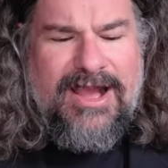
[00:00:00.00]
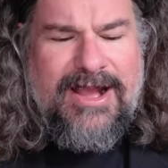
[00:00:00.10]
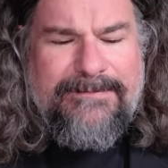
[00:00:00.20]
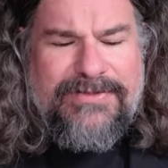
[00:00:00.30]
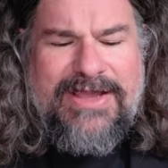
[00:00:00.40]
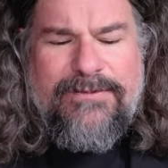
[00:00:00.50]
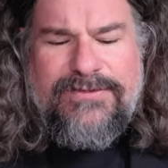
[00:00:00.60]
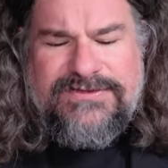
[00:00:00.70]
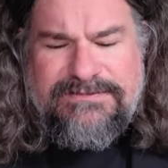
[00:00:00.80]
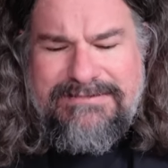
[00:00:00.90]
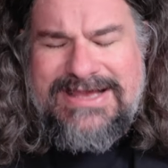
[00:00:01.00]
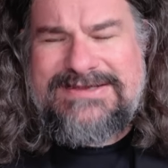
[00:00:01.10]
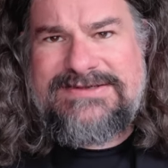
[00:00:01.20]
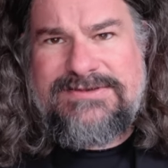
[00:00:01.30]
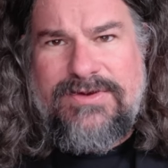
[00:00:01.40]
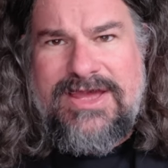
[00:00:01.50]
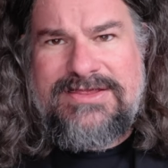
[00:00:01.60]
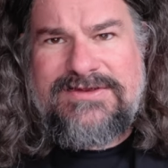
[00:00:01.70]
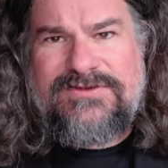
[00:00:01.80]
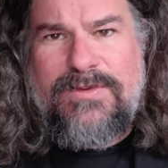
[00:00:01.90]
It was mixed
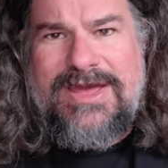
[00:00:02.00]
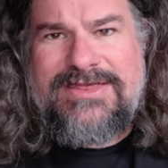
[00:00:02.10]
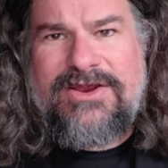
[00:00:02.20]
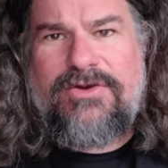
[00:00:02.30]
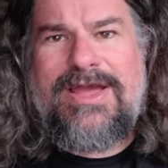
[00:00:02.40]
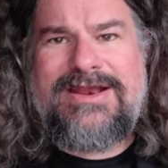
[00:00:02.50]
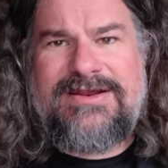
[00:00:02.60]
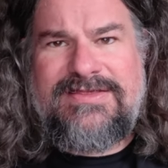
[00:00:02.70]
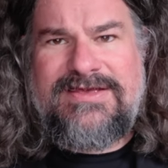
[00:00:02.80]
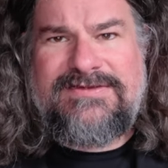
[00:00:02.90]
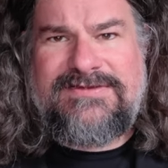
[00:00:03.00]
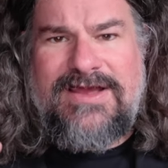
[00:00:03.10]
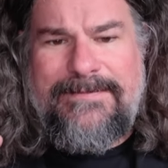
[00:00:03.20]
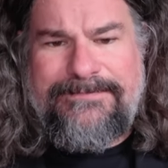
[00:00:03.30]
in this way that created this